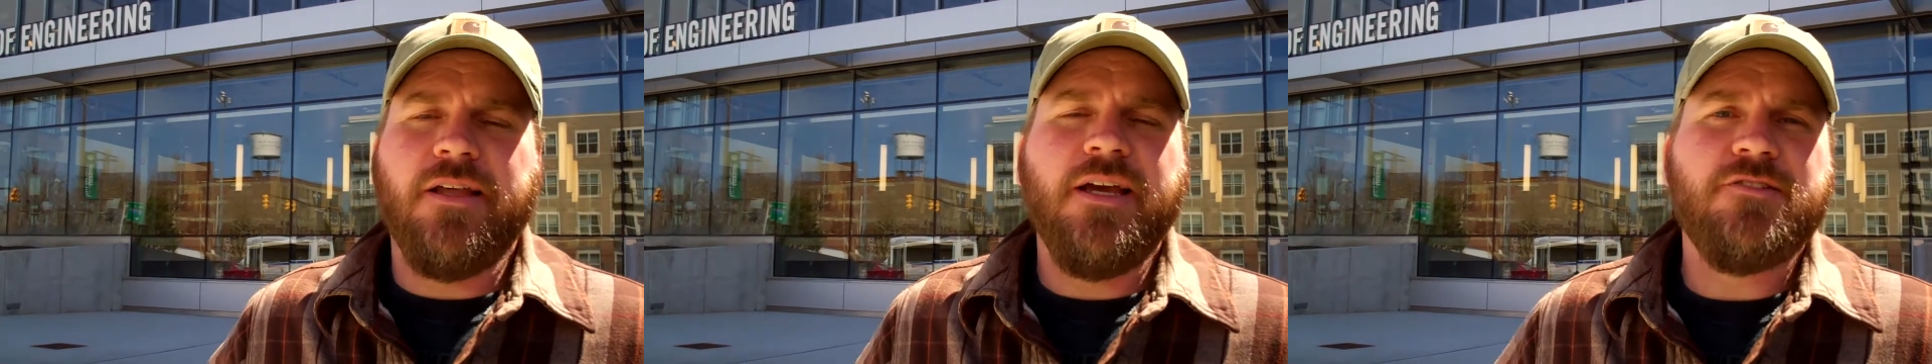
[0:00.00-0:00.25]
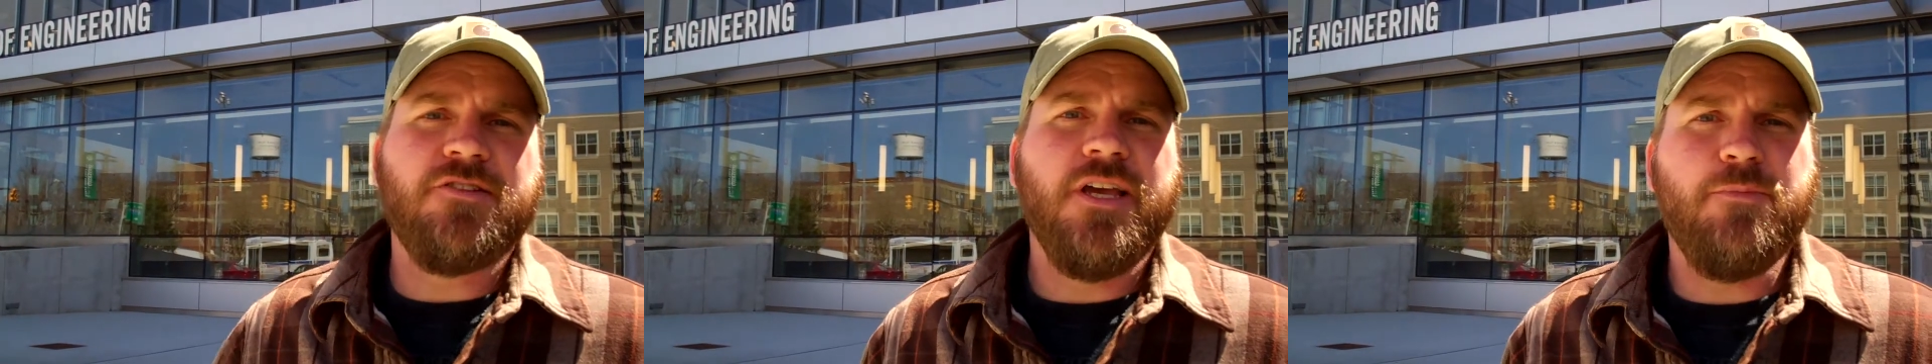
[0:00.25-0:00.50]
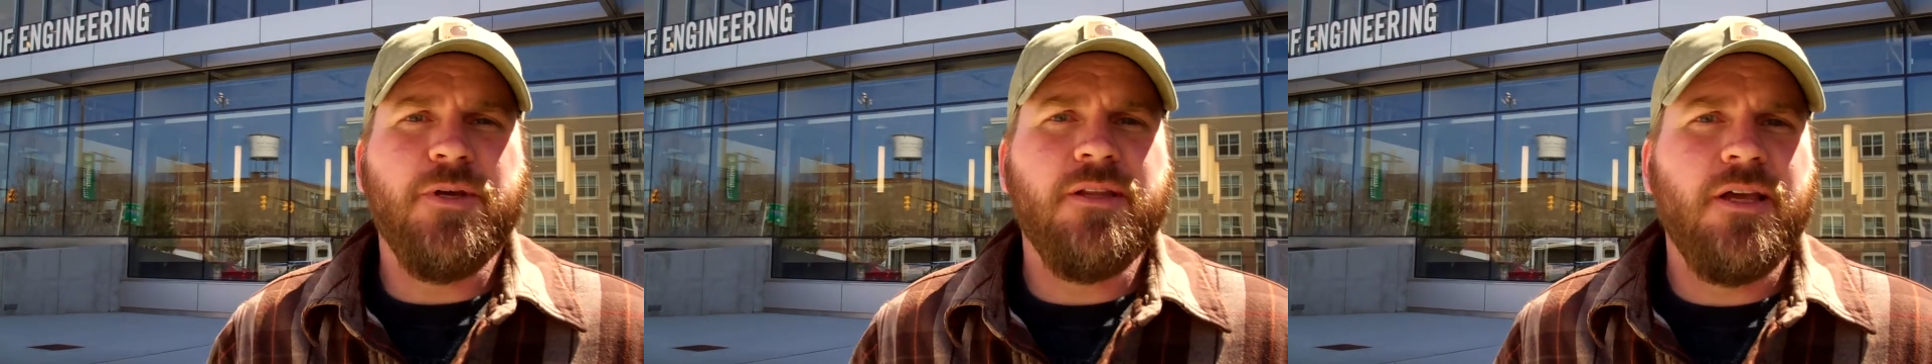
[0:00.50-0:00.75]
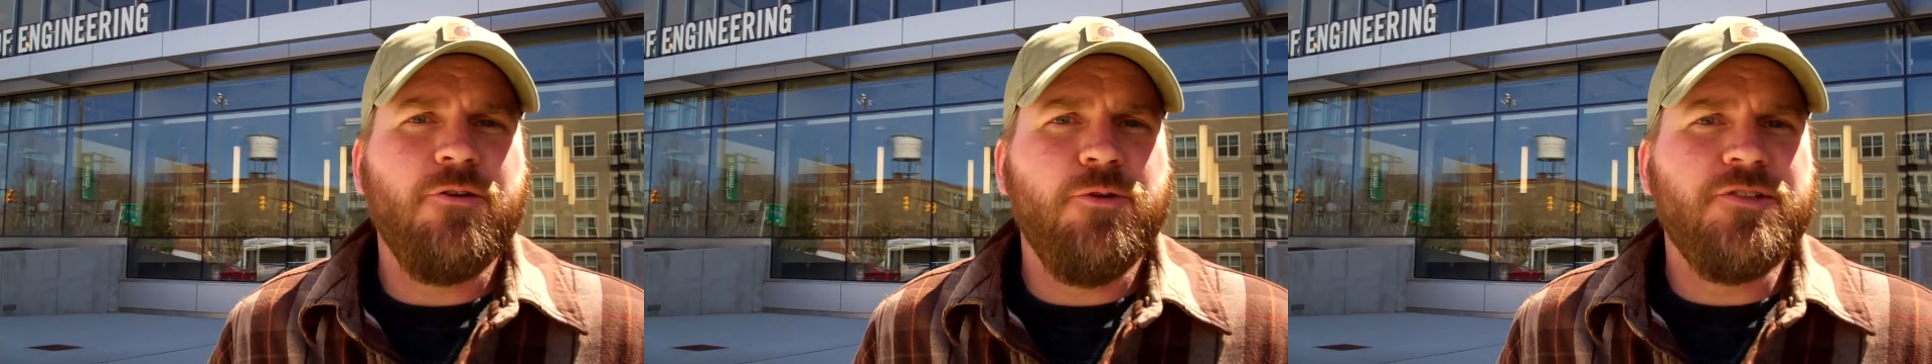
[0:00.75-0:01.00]
landscaping
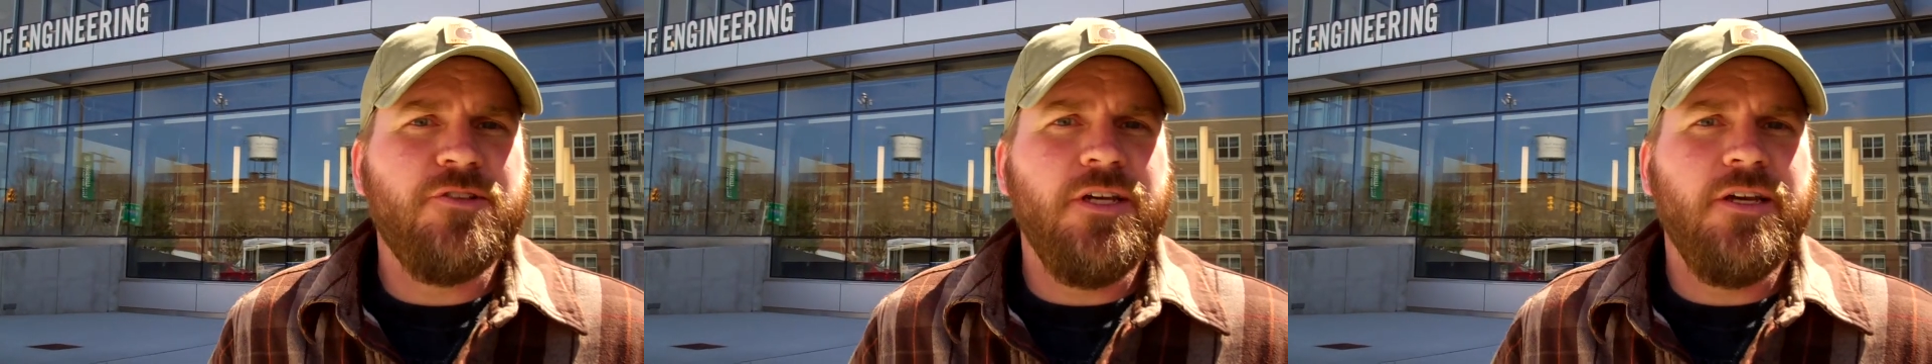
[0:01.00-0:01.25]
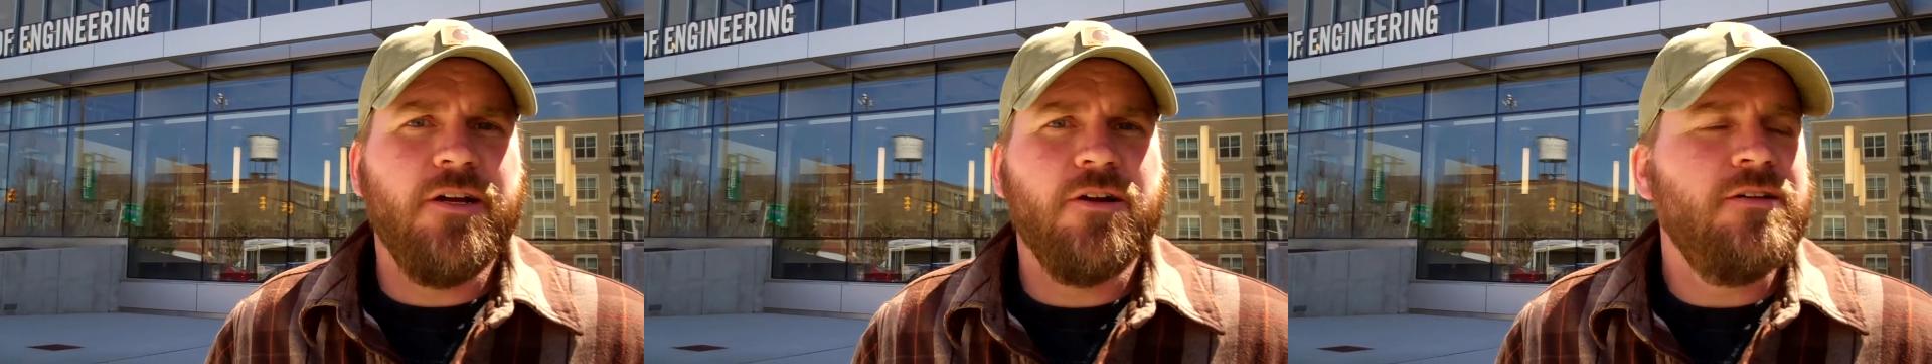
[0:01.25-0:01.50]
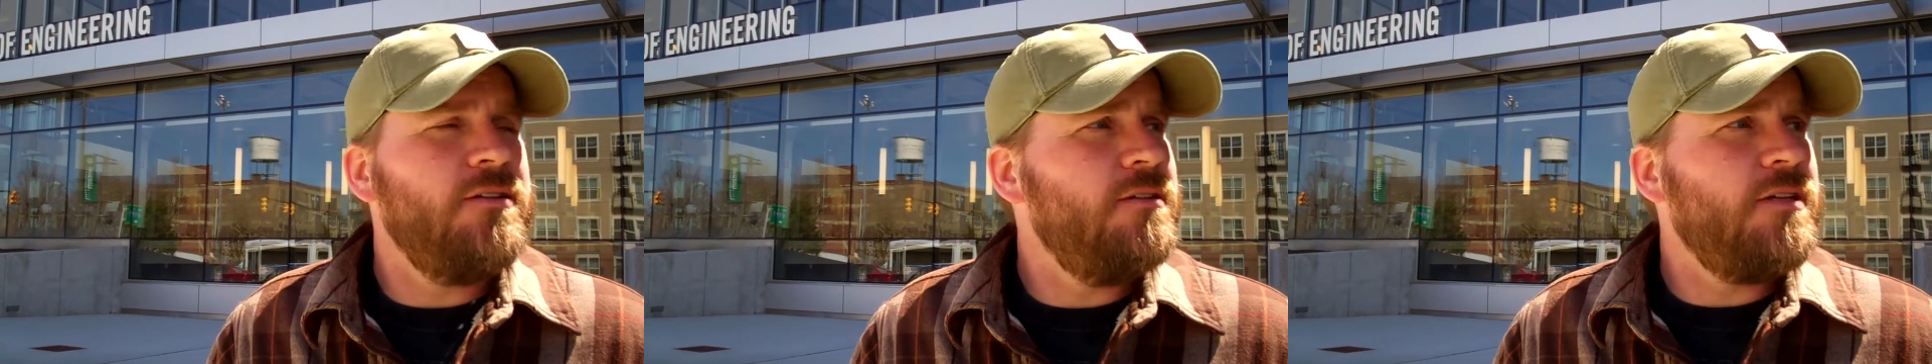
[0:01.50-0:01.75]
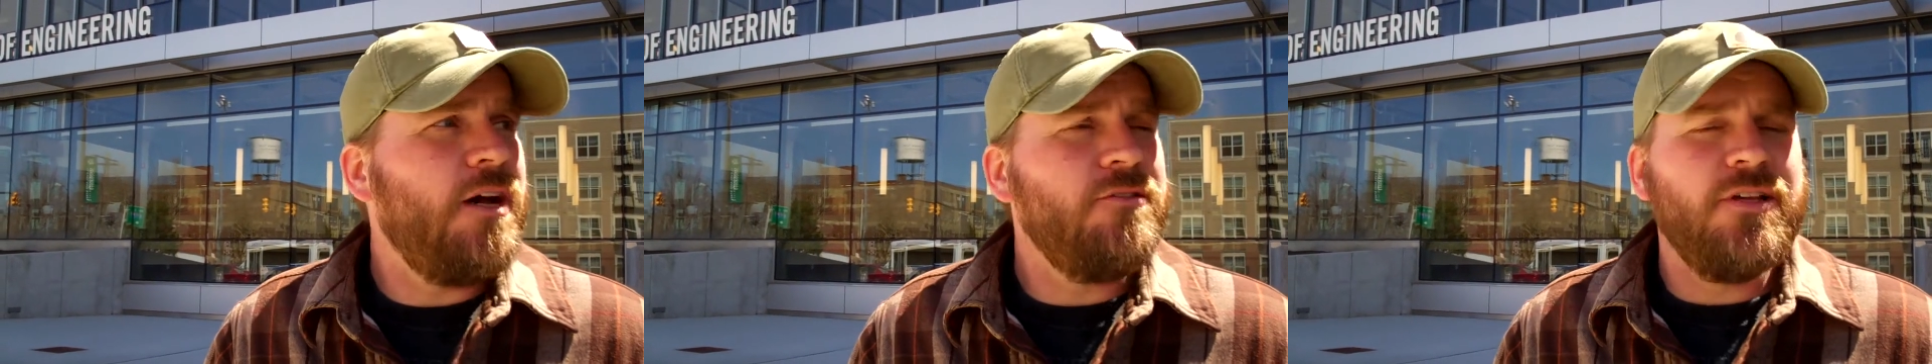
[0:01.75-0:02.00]
like we see here in
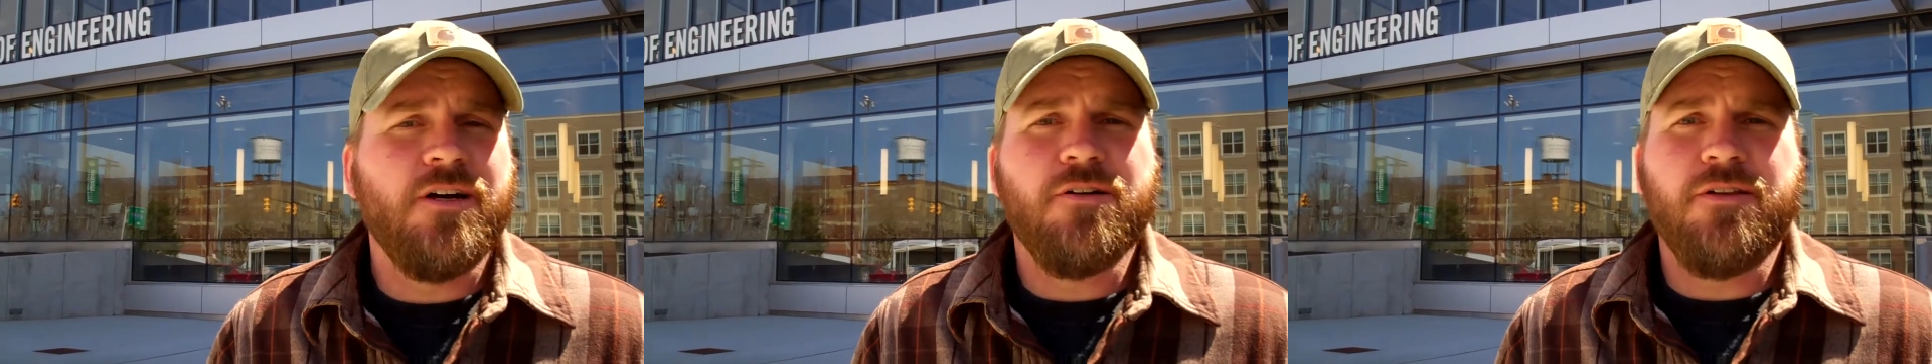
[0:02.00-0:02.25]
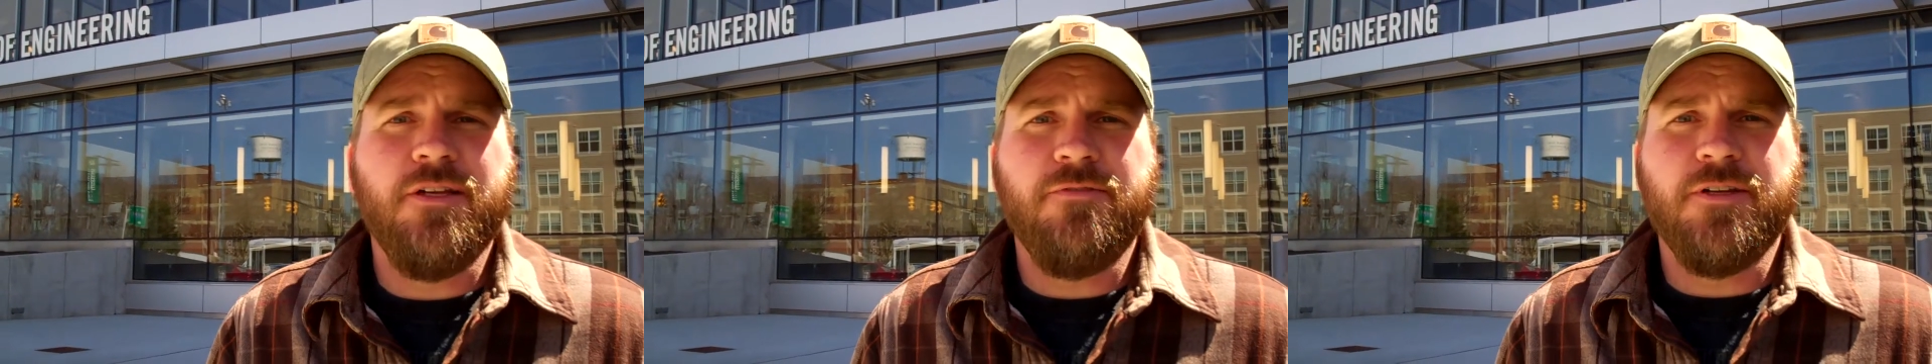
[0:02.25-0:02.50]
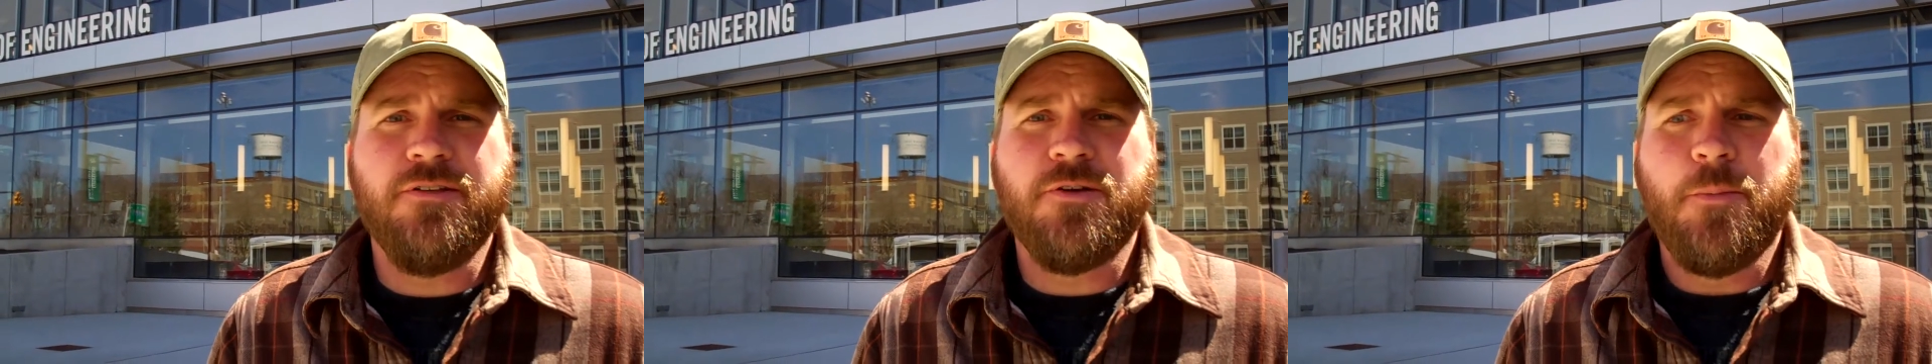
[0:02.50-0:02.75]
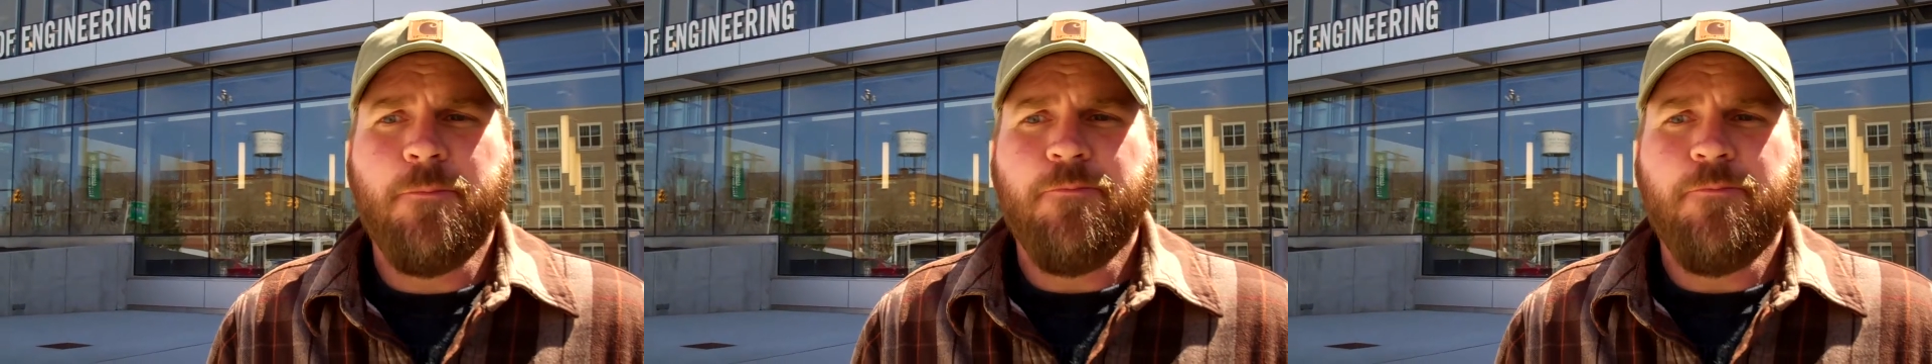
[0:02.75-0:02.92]
downtown Cleveland.